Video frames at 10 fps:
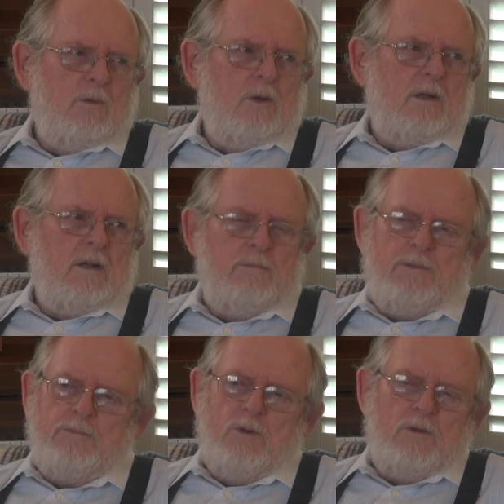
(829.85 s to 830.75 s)
I walk up,
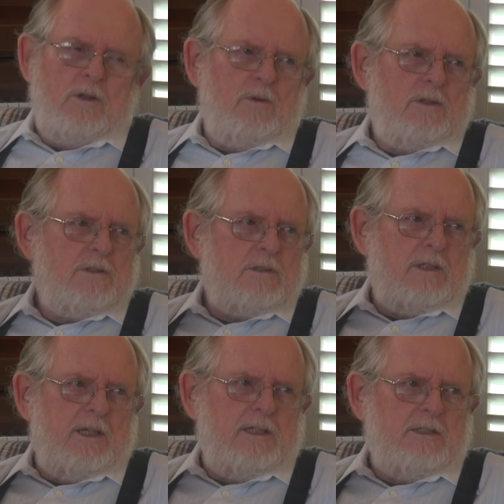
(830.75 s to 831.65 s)
I'm going across the
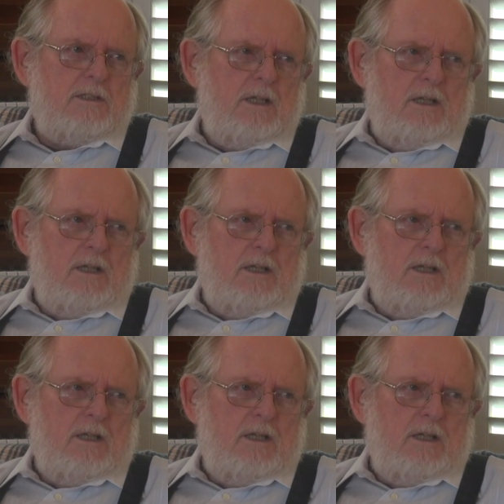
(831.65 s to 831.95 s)
stage.